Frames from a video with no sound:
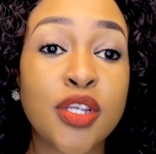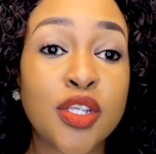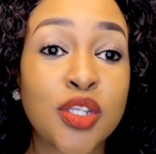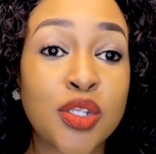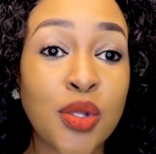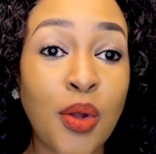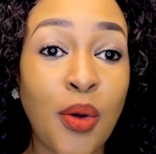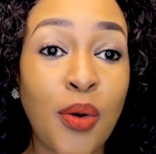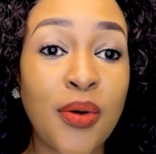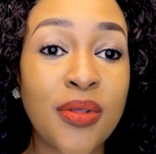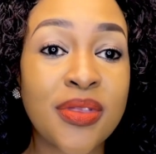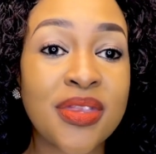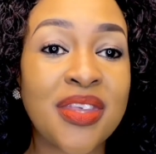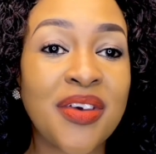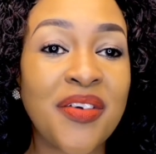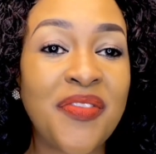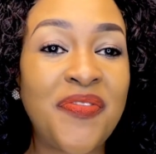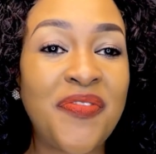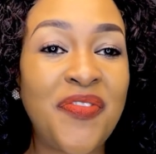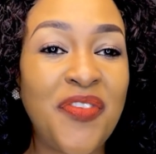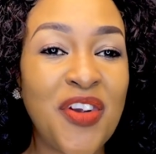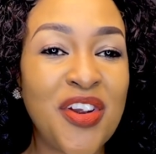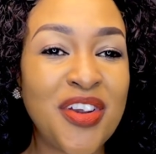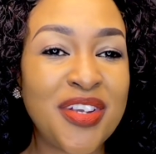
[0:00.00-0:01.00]
so the
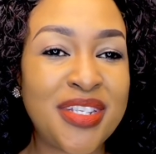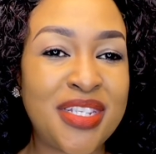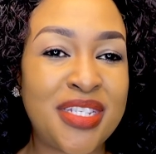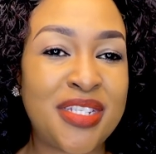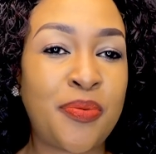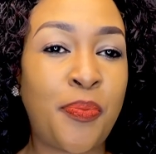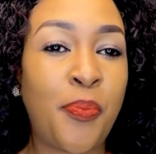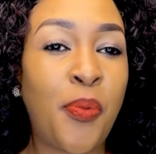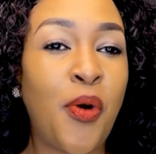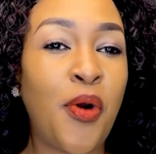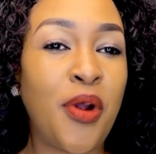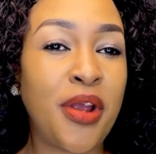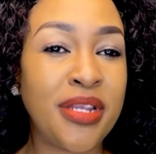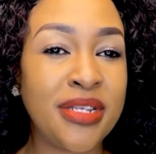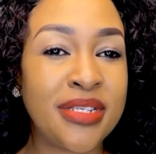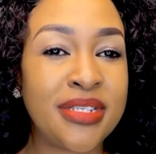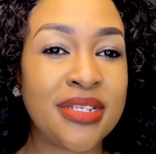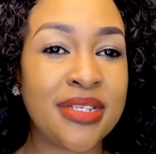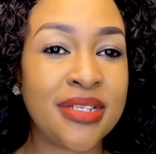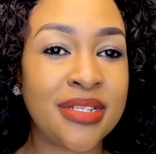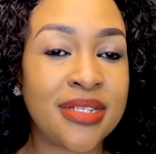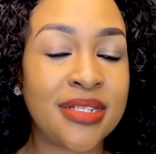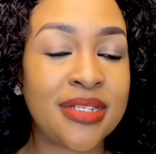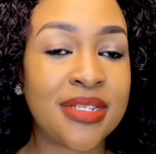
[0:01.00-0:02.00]
first point
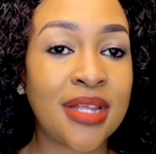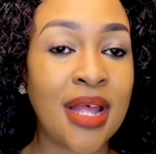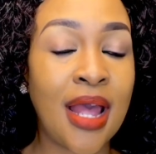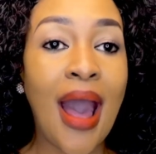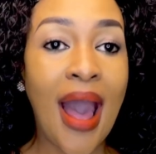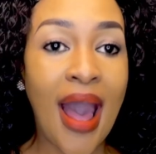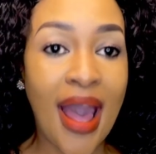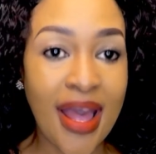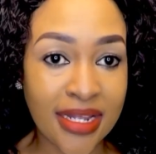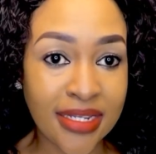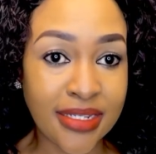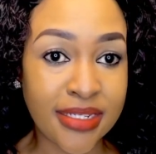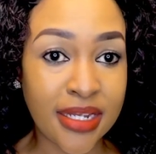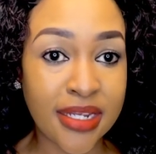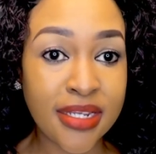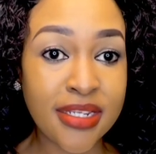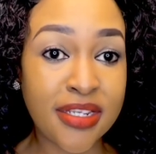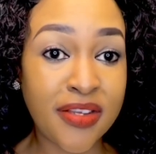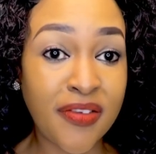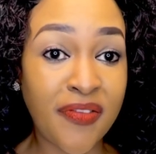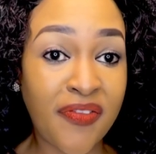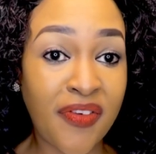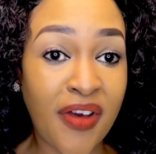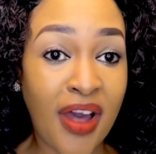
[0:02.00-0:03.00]
is
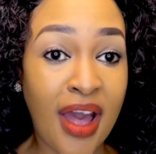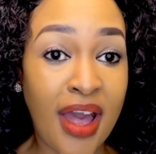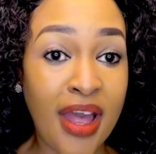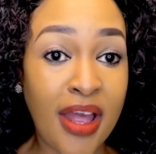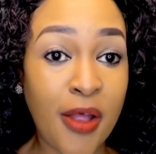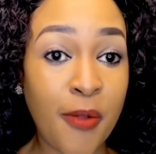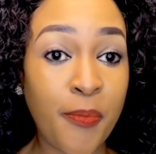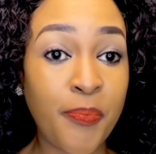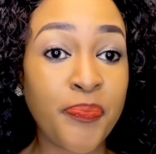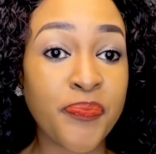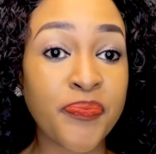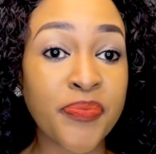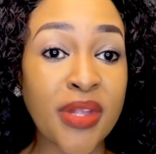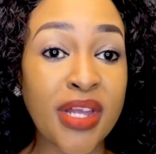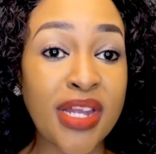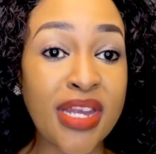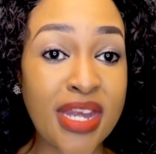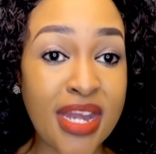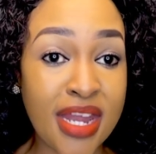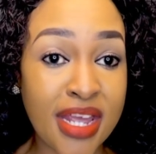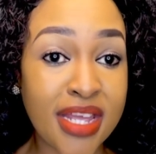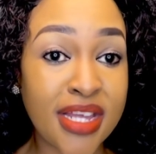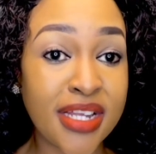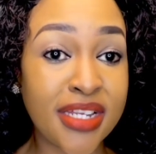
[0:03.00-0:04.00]
identify
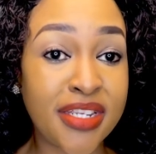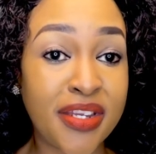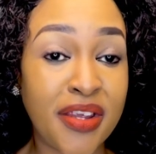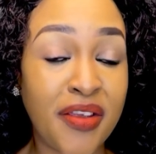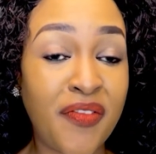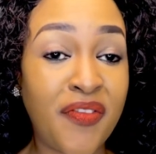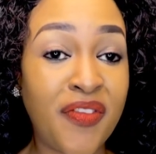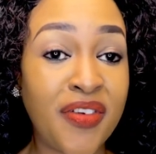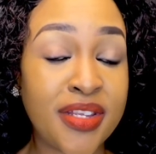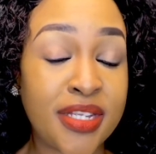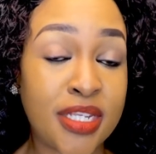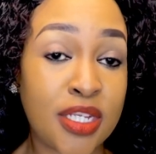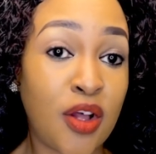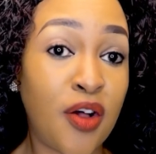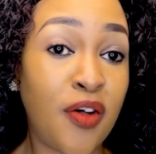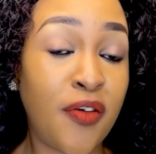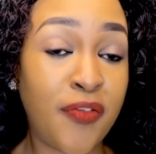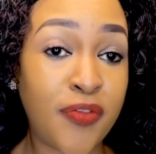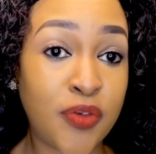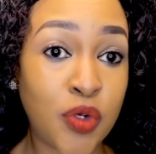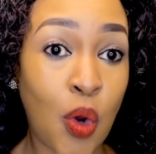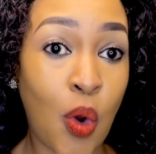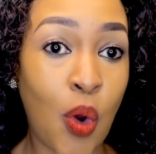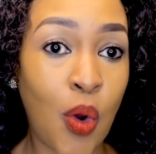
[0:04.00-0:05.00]
negative
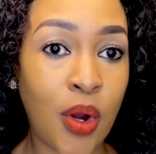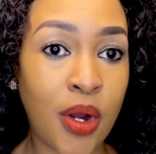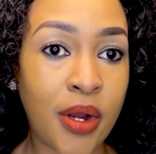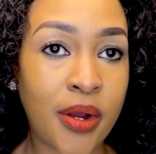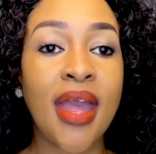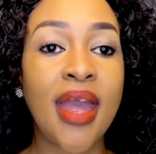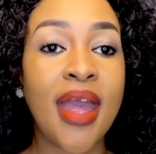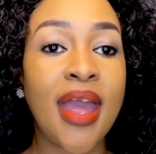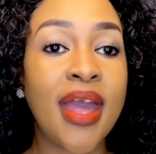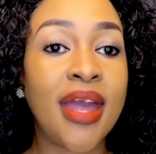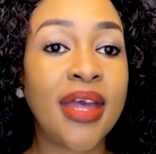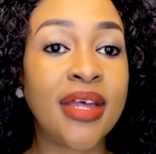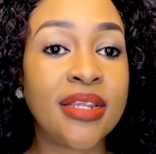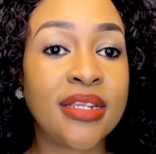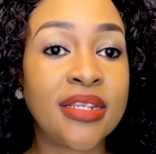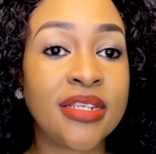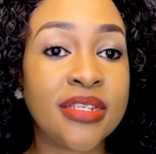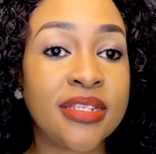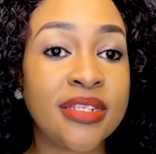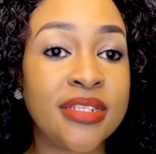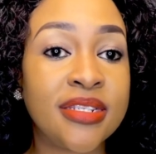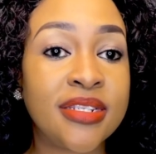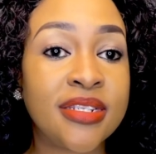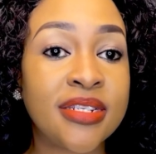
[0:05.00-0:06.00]
self-talk.
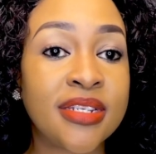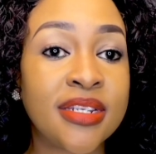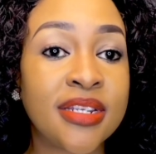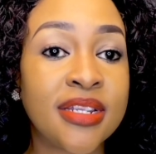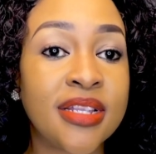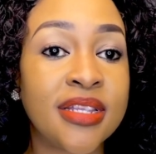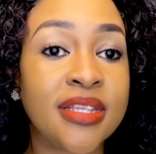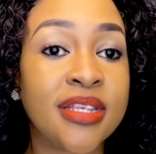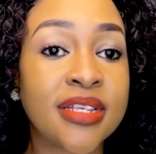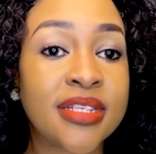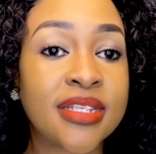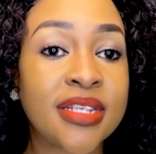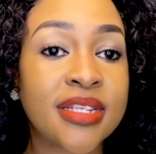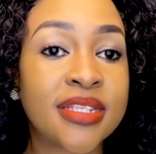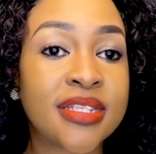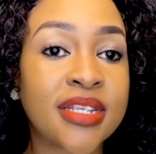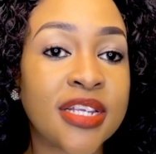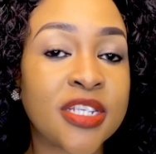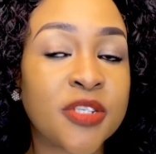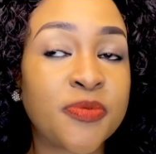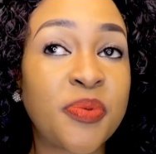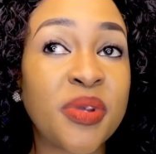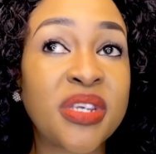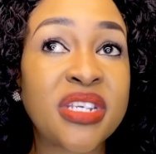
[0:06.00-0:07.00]
And this is
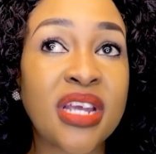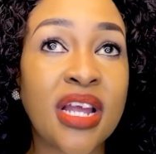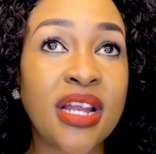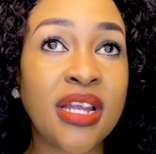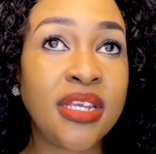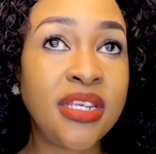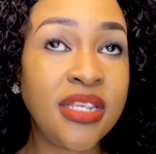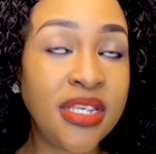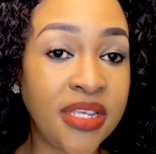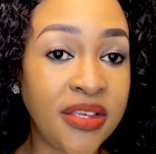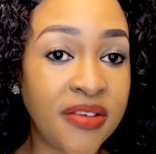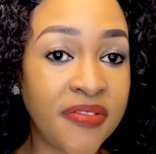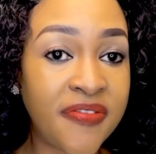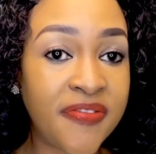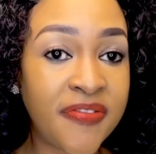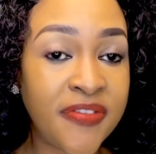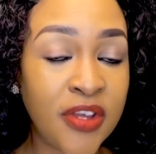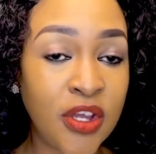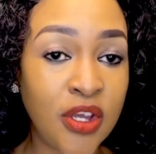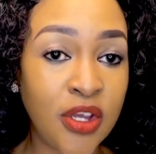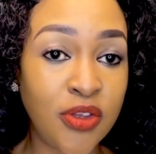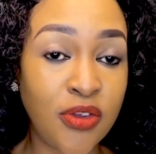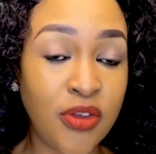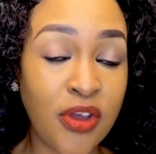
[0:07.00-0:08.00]
especially if
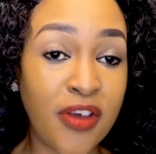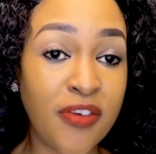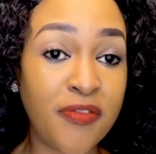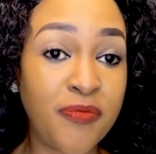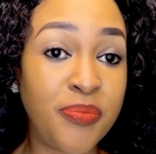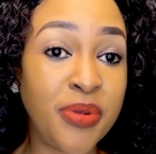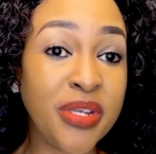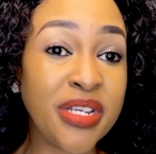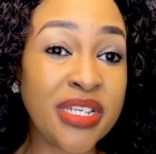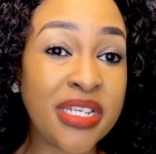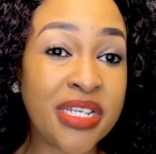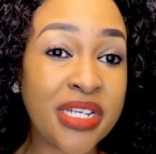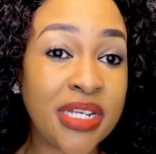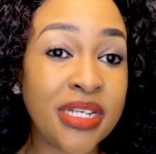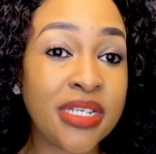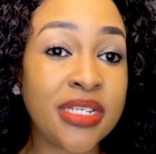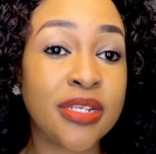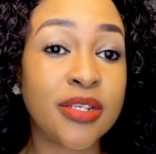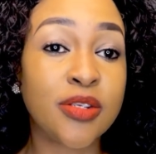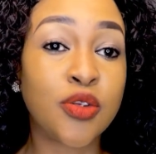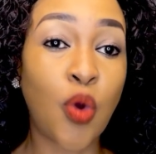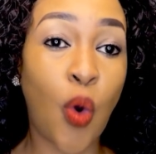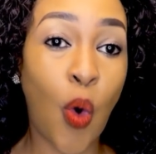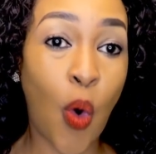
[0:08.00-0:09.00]
you have been
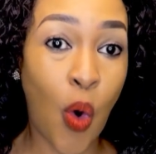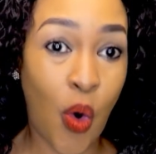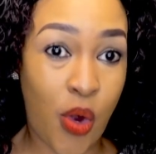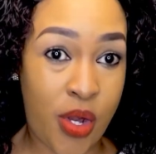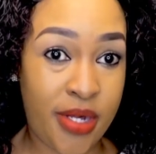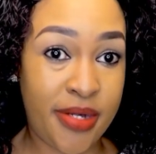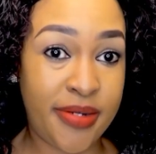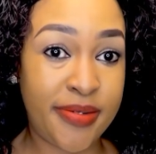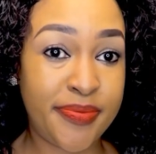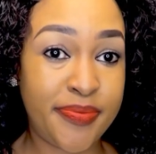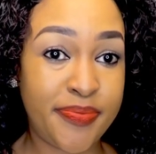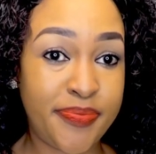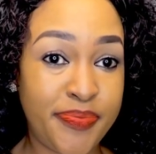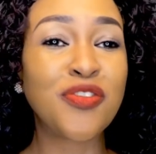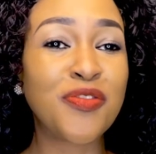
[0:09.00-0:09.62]
cheated on.